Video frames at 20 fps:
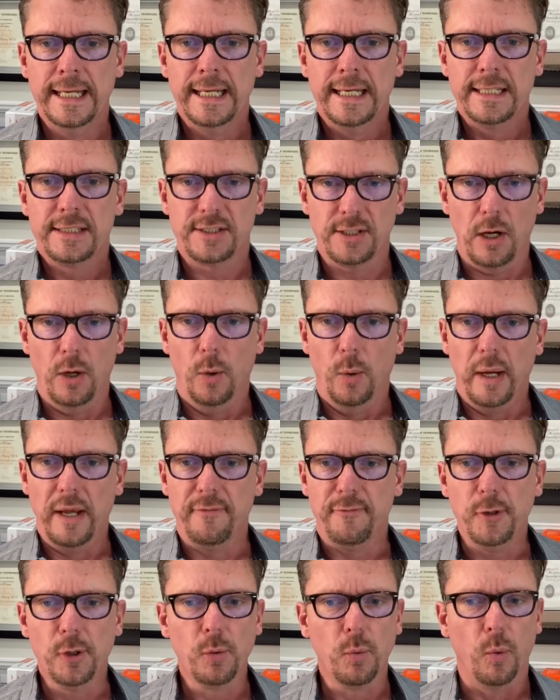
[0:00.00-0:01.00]
So
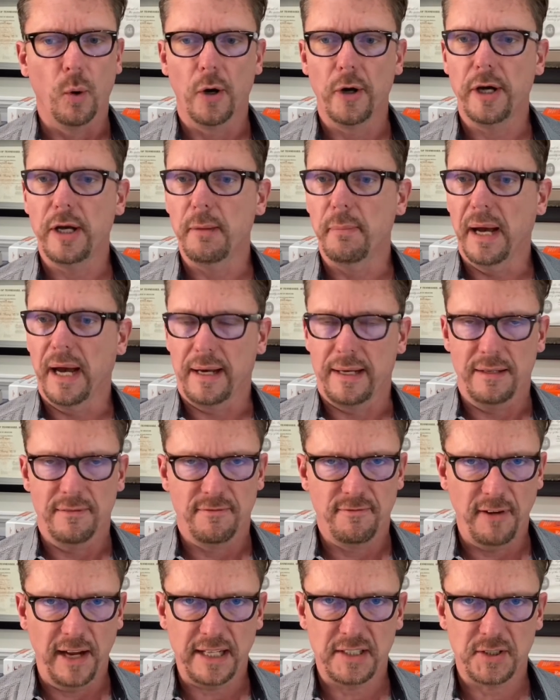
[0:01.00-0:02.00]
if you're worried about
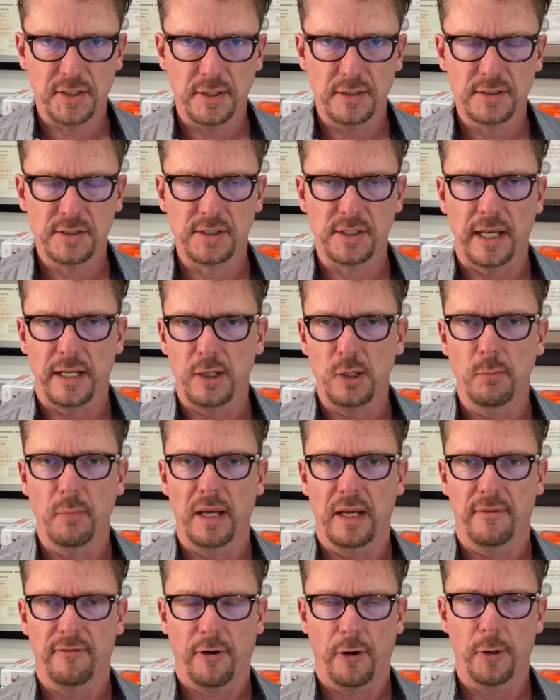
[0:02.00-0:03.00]
infections that you may
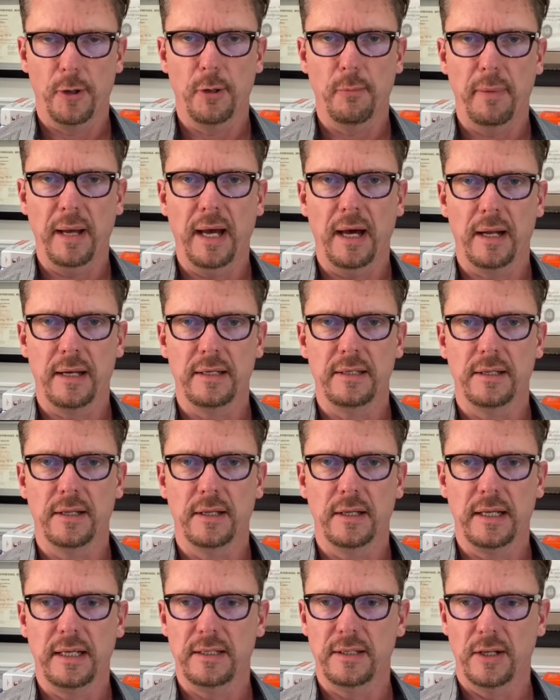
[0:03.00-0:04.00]
have heard about in
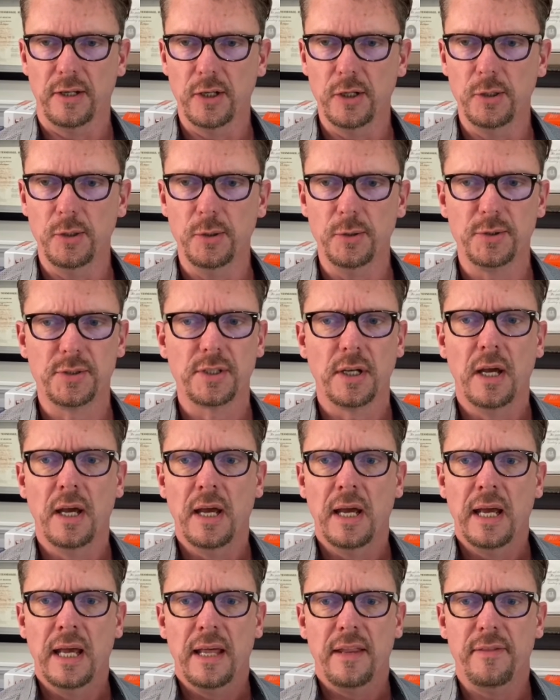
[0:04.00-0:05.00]
the, in the news,
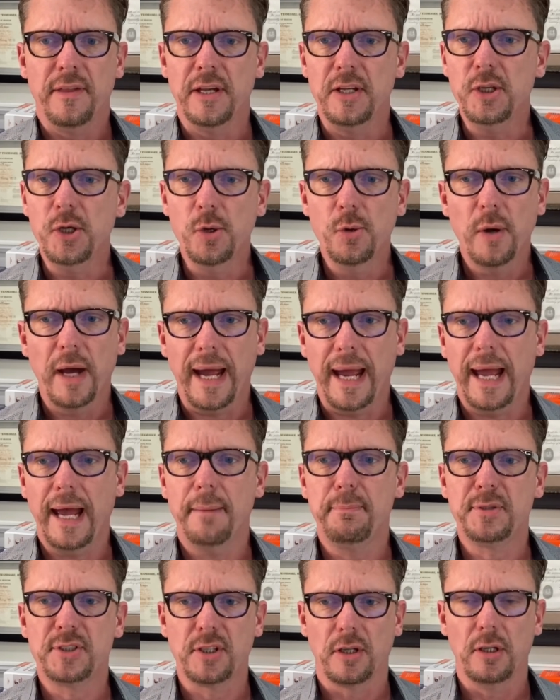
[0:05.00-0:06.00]
then you
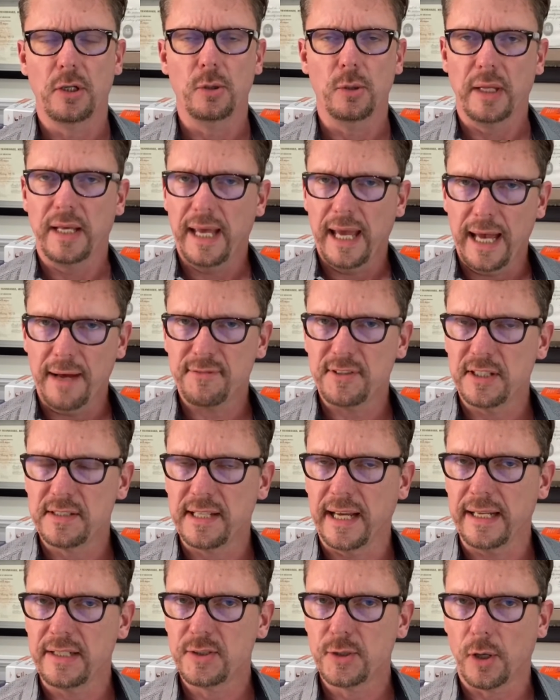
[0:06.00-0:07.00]
absolutely have to
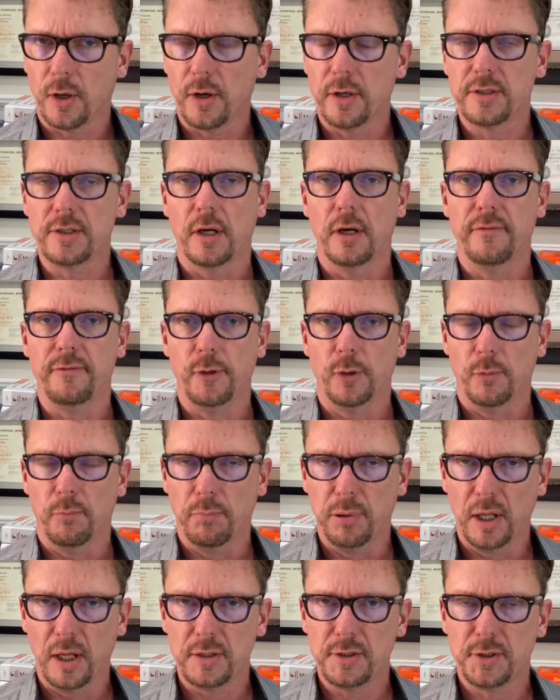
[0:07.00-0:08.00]
take charge of your
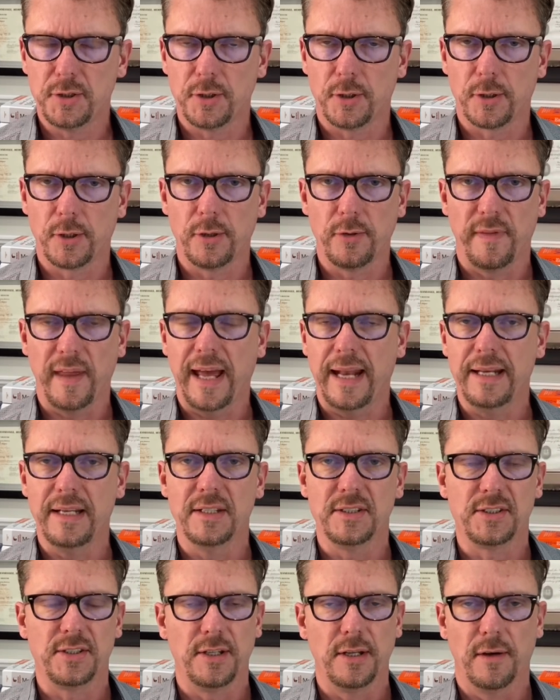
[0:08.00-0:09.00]
blood sugar. That
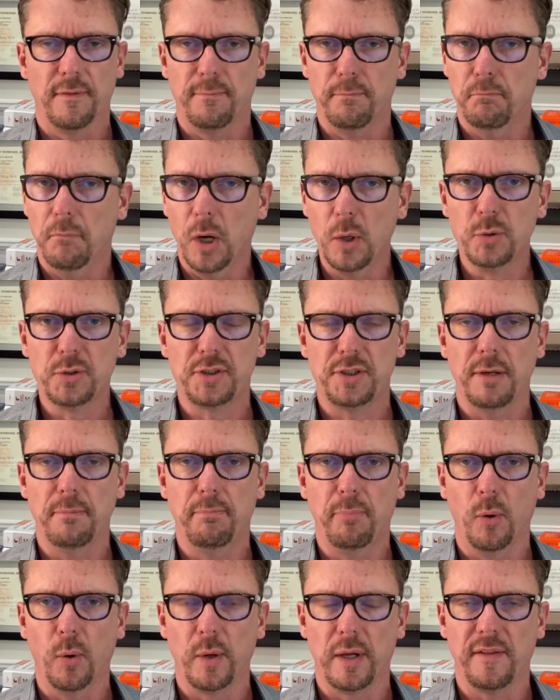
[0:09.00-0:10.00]
is the most
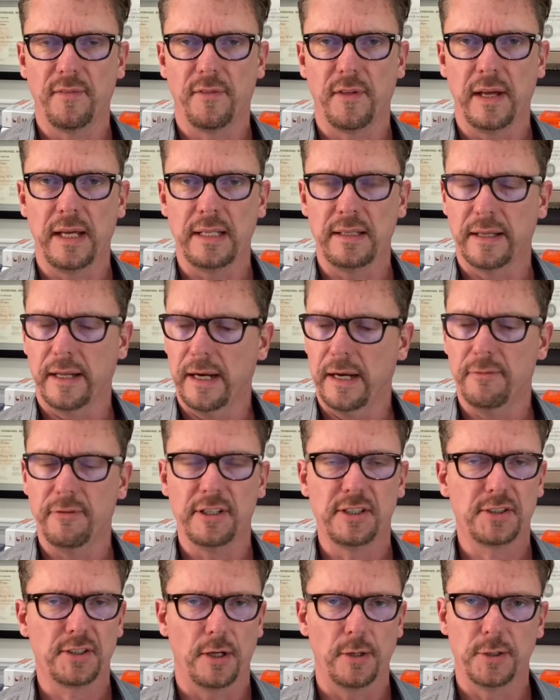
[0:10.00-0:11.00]
important thing that every
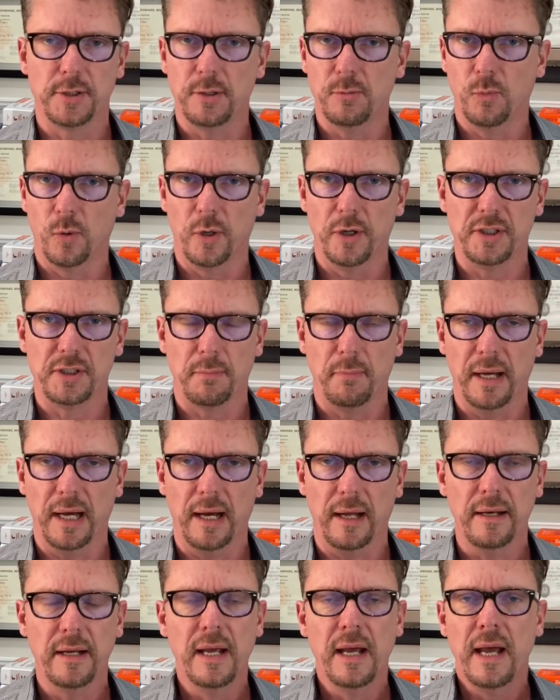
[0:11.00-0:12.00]
surgeon worries
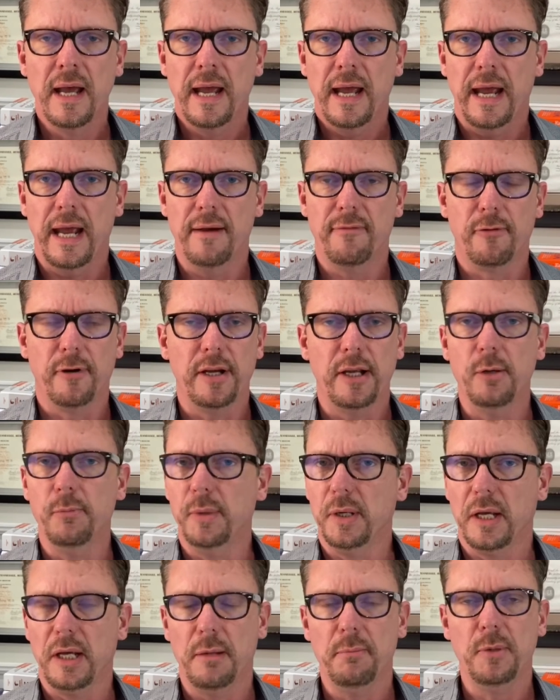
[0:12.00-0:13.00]
about, every
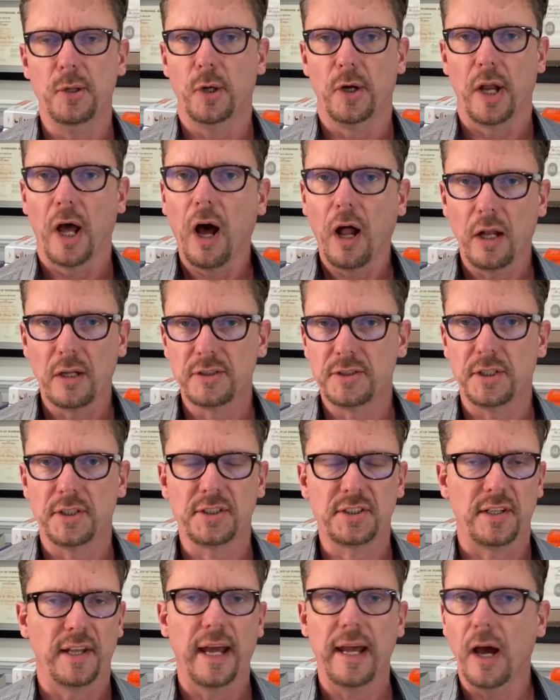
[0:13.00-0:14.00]

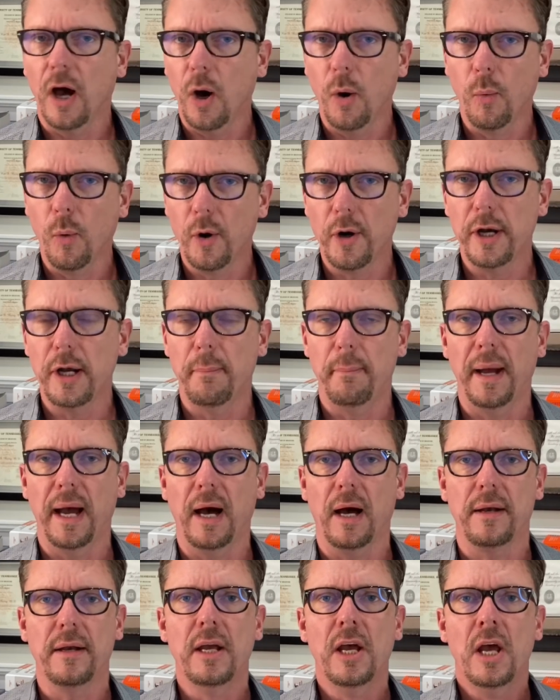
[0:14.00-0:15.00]
immunologist, they all worry
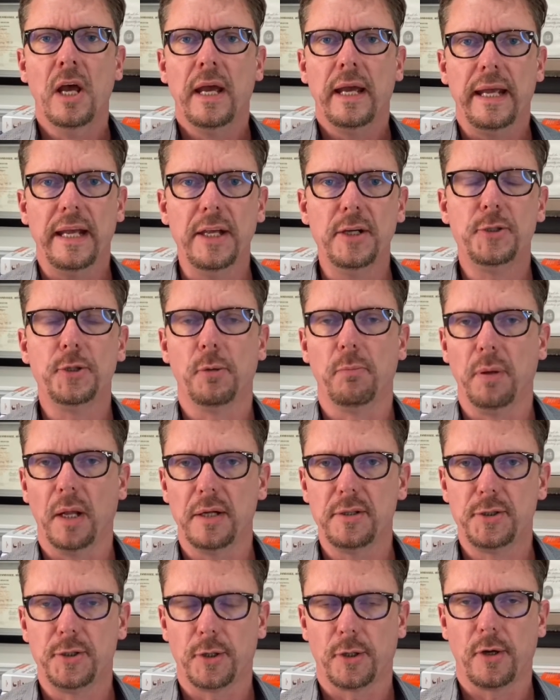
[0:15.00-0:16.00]
about is your
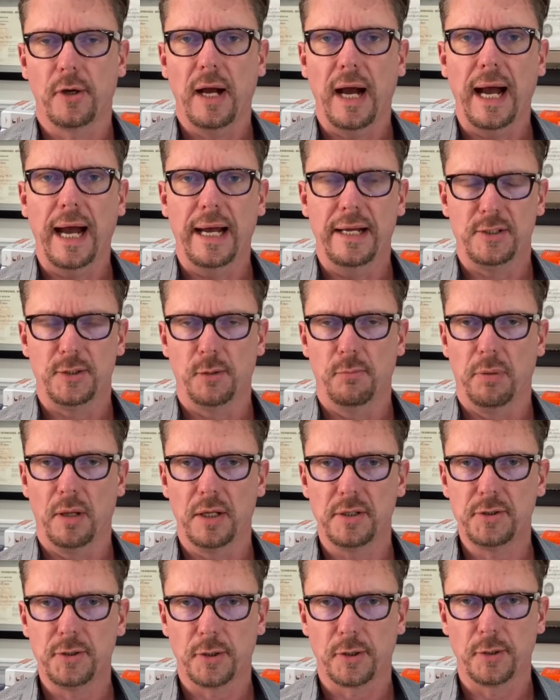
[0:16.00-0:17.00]
blood sugar high? Is your
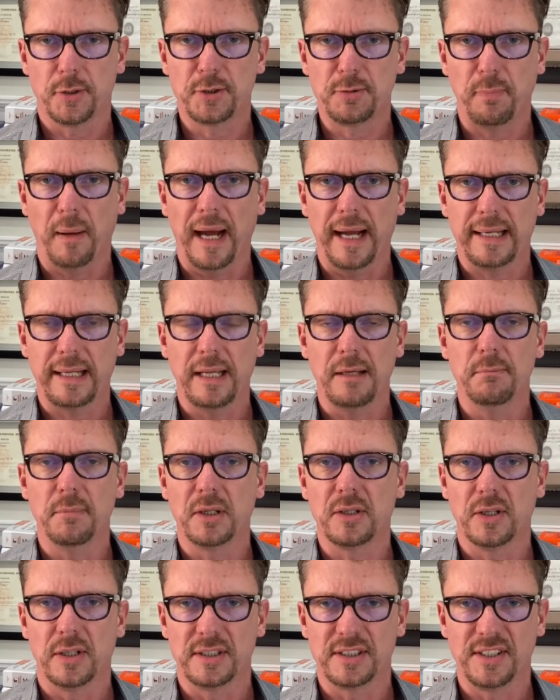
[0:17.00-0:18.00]
blood sugar spiking?
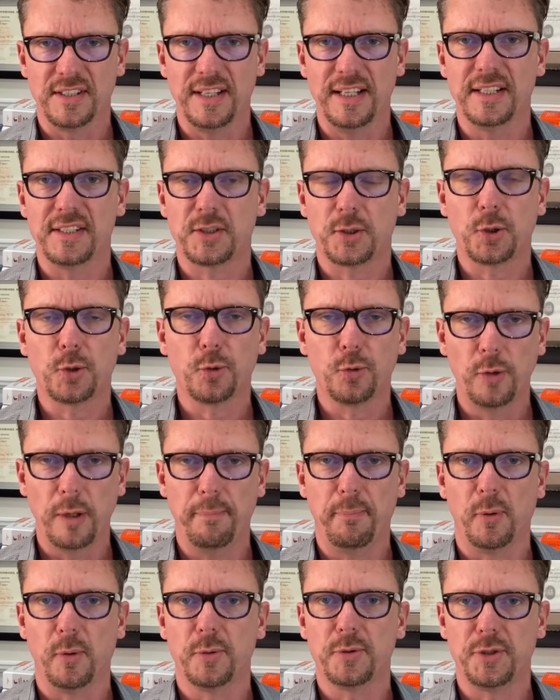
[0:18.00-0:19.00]
Because this
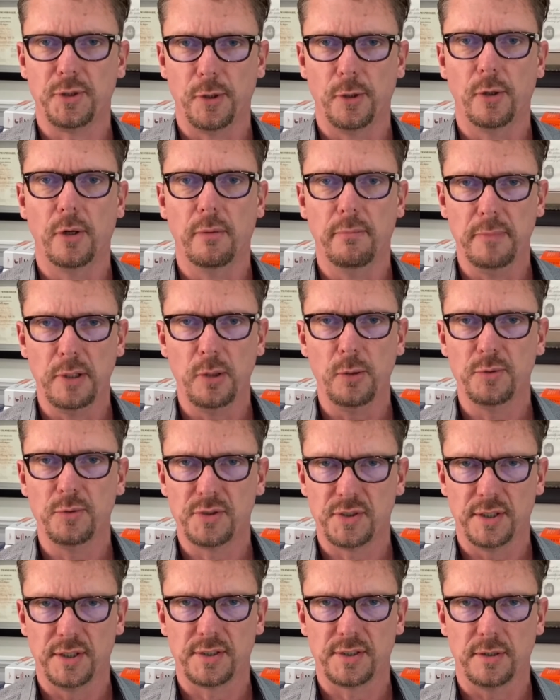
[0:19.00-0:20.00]
cripples your immune
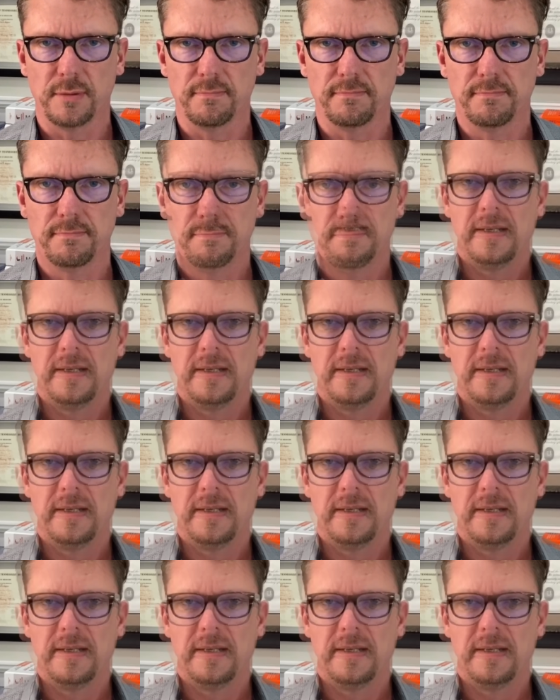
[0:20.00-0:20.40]
system.